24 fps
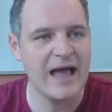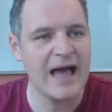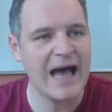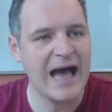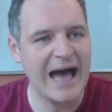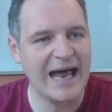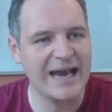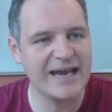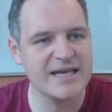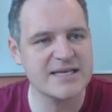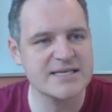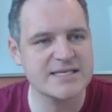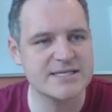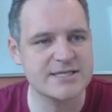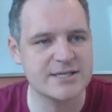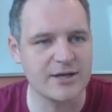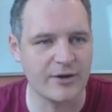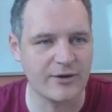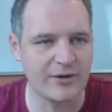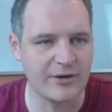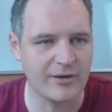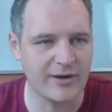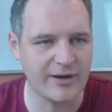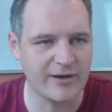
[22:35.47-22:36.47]
And it's
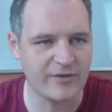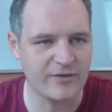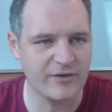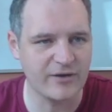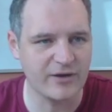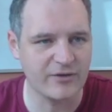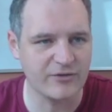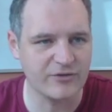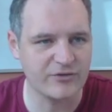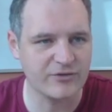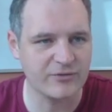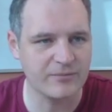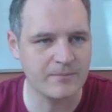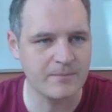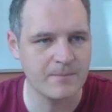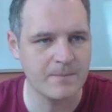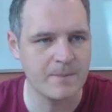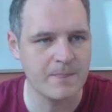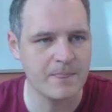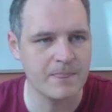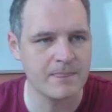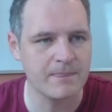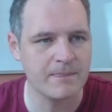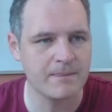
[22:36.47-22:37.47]
done like this.
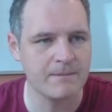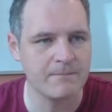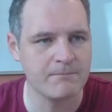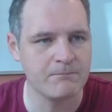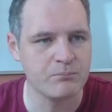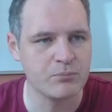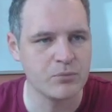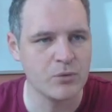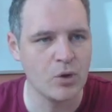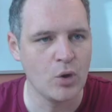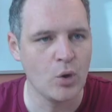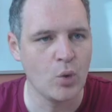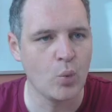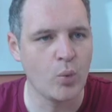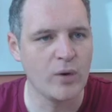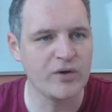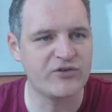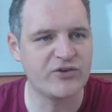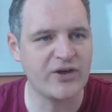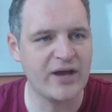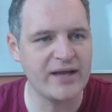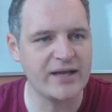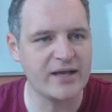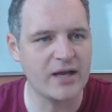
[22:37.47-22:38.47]
We
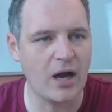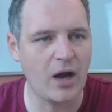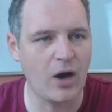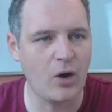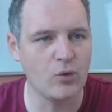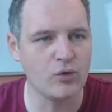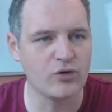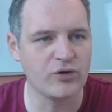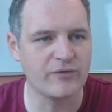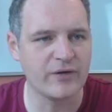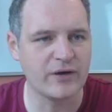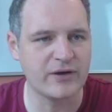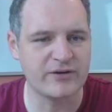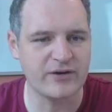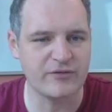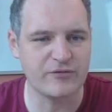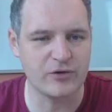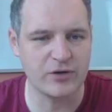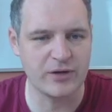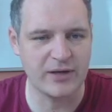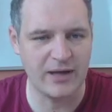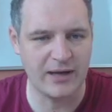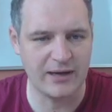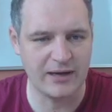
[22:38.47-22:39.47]
take hold of a
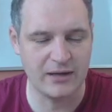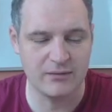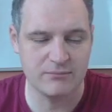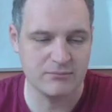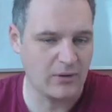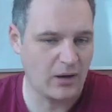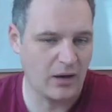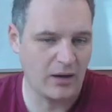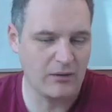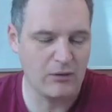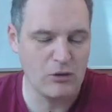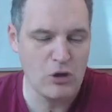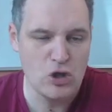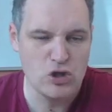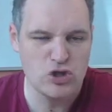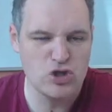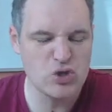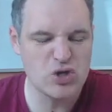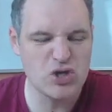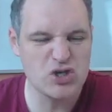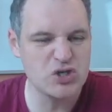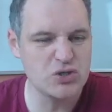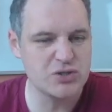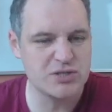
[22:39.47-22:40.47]
different colour. You
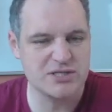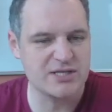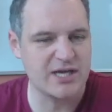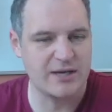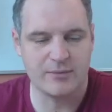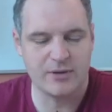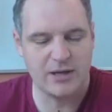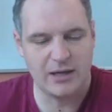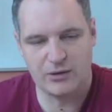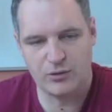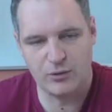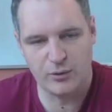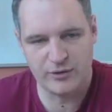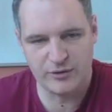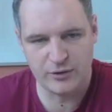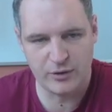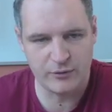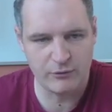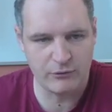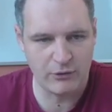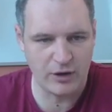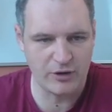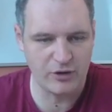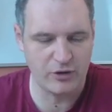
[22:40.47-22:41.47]
can use the same colour when you're
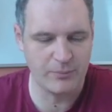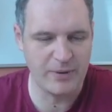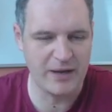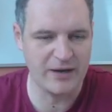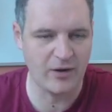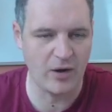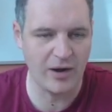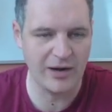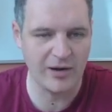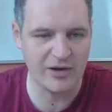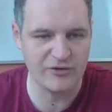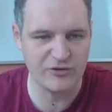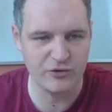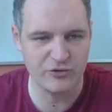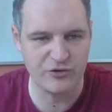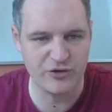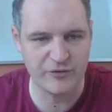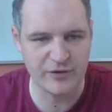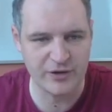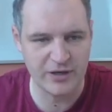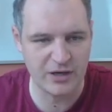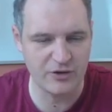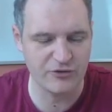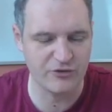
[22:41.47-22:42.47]
writing a pen. I like to use
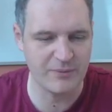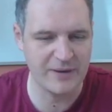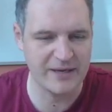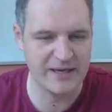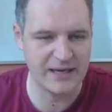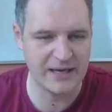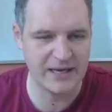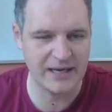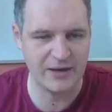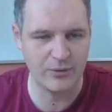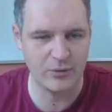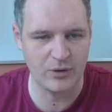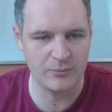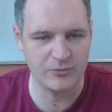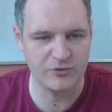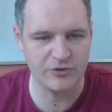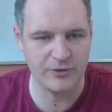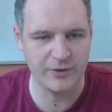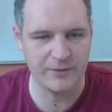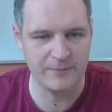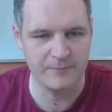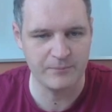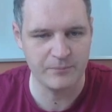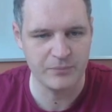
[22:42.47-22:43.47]
different colours to make it clear what I'm doing.